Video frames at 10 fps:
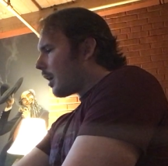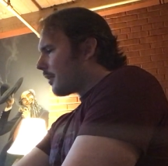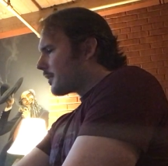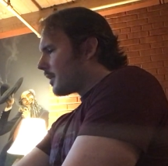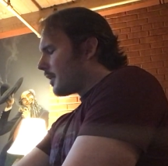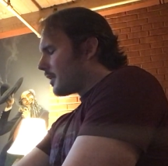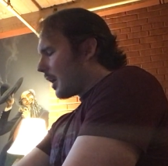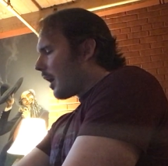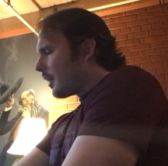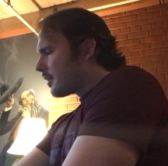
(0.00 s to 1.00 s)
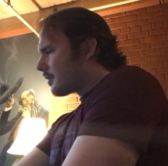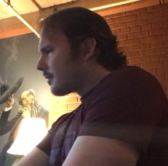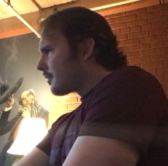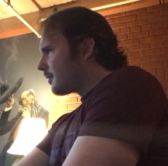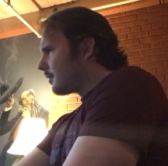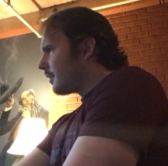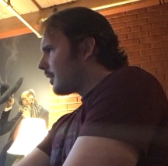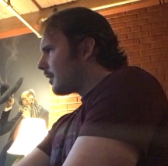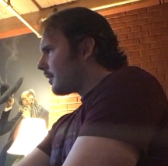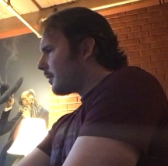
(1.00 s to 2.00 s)
often than not,
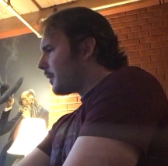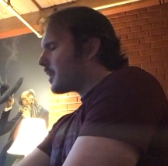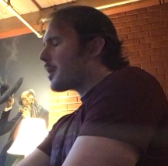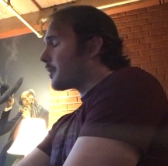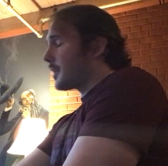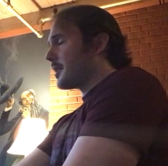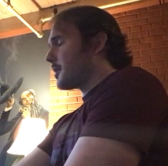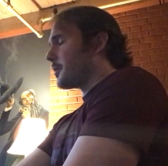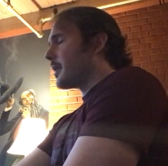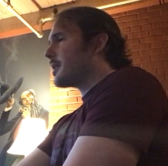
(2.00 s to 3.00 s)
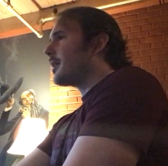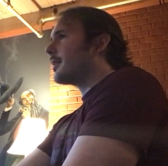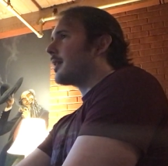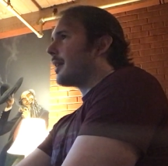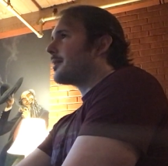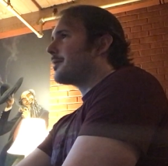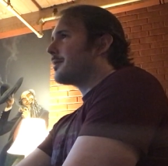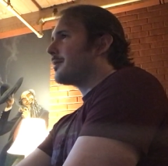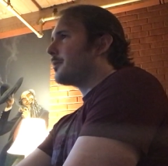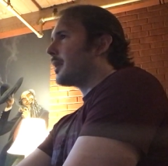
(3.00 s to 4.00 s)
we don't get stories like that.
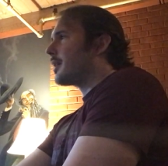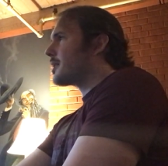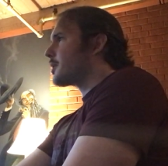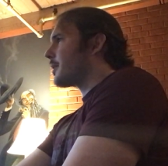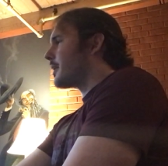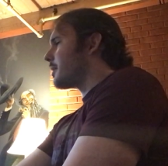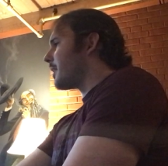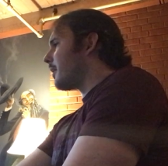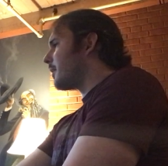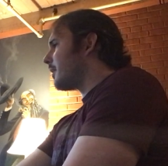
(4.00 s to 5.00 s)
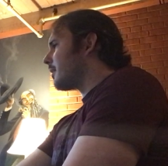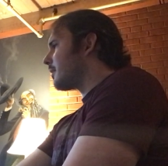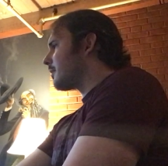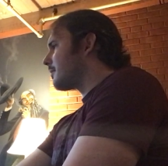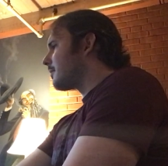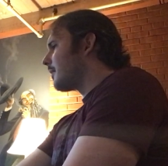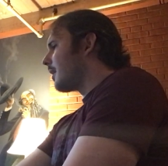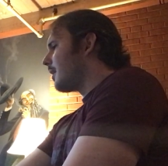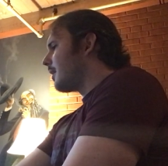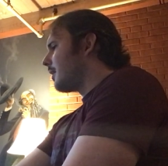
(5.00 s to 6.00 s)
We get stories about
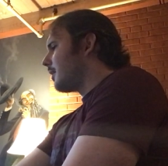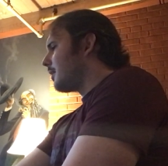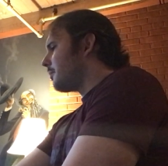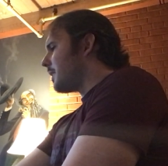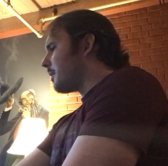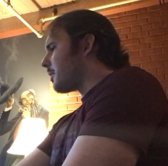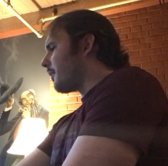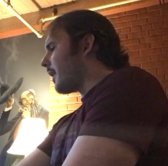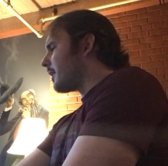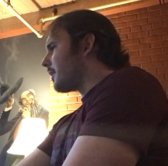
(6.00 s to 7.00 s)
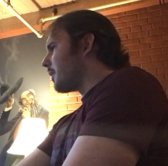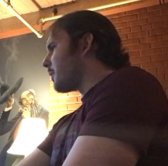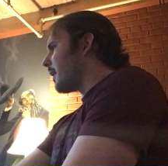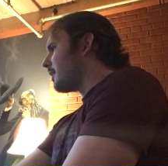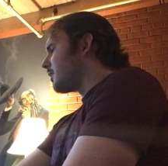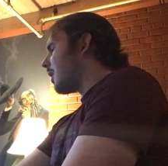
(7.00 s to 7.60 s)
being provided the right